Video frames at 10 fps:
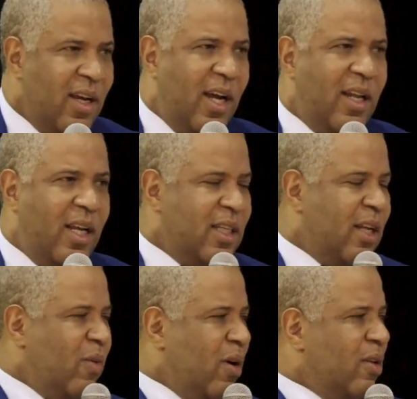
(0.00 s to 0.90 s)
And they
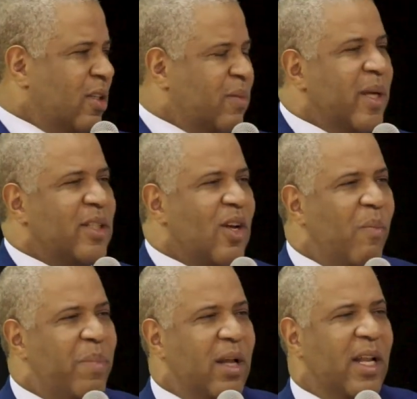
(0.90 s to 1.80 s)
said, well, this place
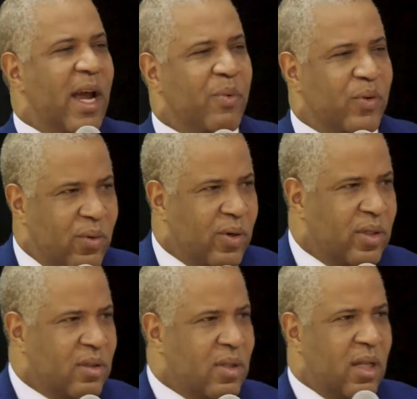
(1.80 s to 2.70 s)
called Bell
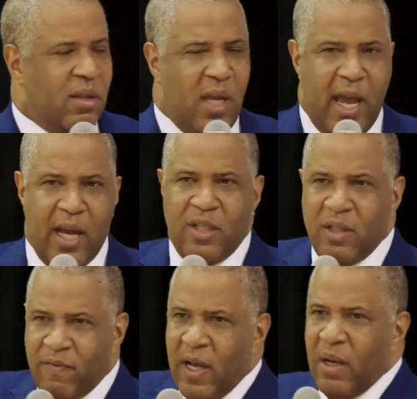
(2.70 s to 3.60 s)
Laboratories, that they actually
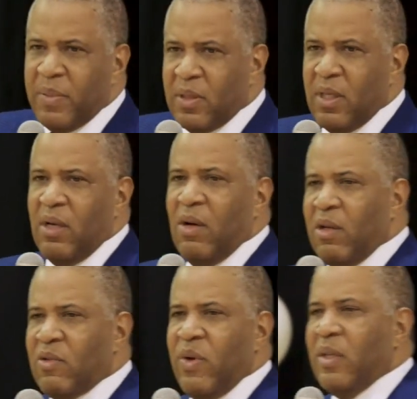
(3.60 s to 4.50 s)
developed this thing
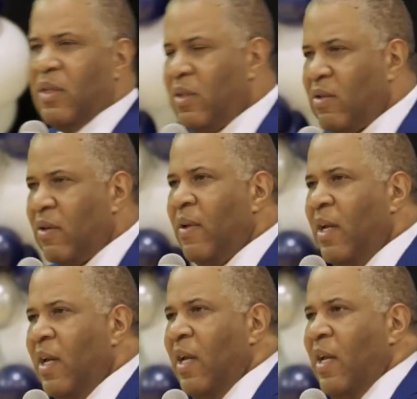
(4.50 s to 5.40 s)
called a transistor.
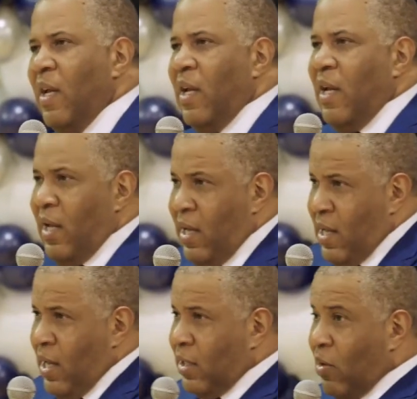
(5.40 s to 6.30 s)

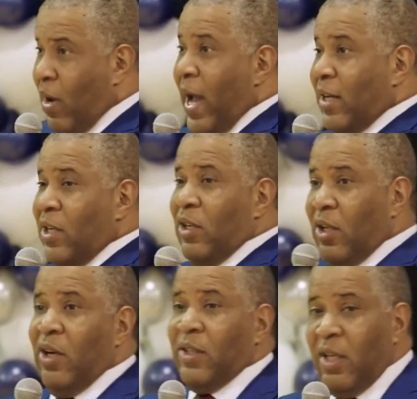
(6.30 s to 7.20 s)
And so I actually
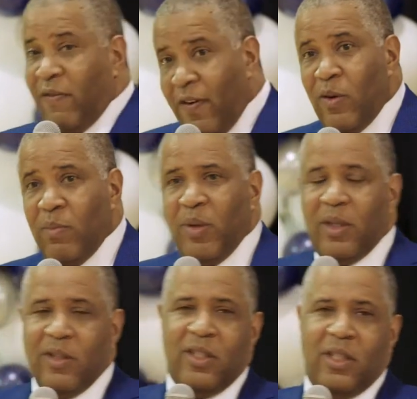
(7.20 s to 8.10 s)
looked in the phone
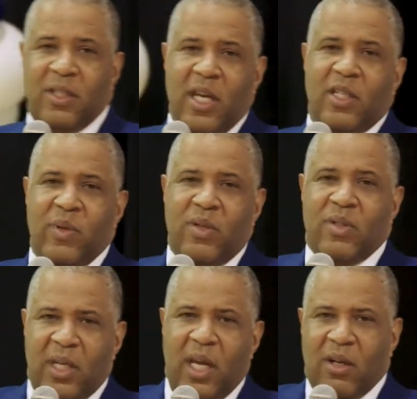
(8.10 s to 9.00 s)
book. There's these things we
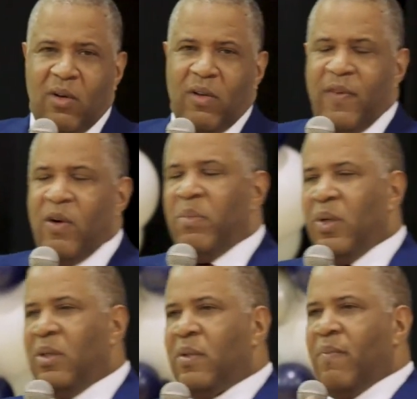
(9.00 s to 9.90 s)
used to get called phone
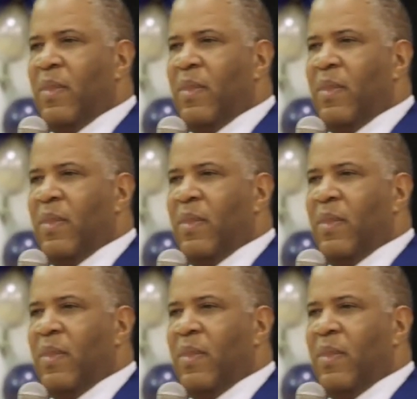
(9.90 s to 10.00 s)
books